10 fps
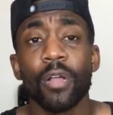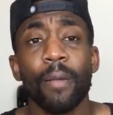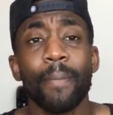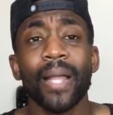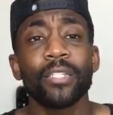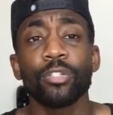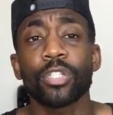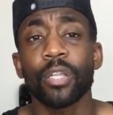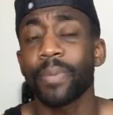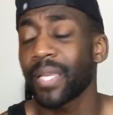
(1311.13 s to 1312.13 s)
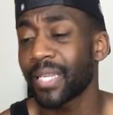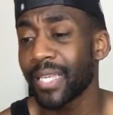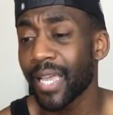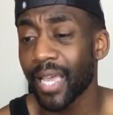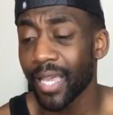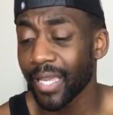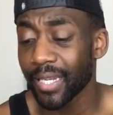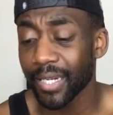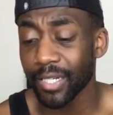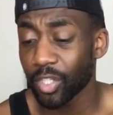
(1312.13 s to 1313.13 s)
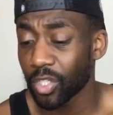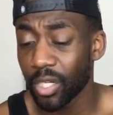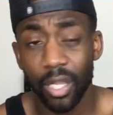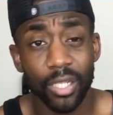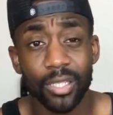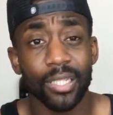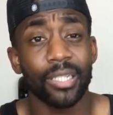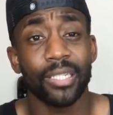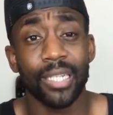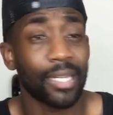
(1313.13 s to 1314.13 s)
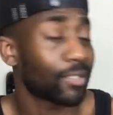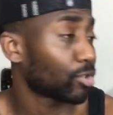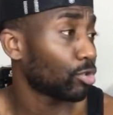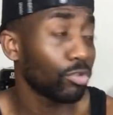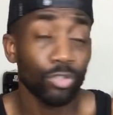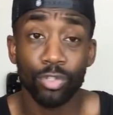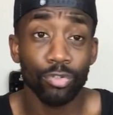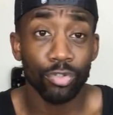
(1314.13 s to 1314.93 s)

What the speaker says: man used to be in year 8 and that, just lusting and that. 10